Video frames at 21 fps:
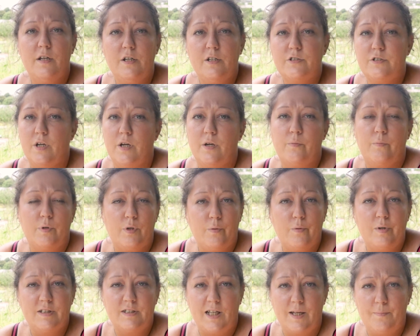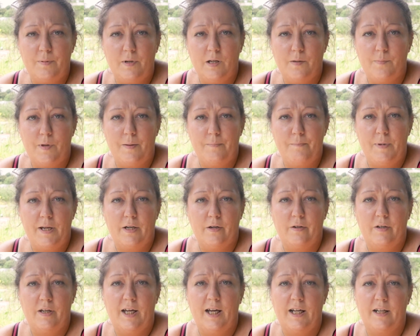So we always keep a little bit of mint
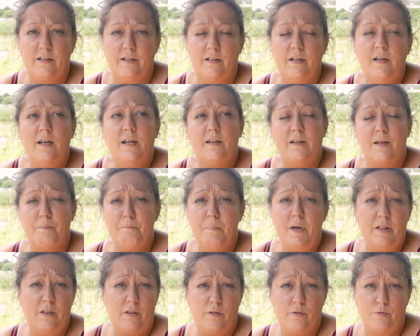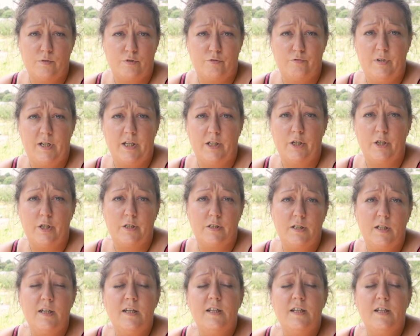on hand. That menthol is really good.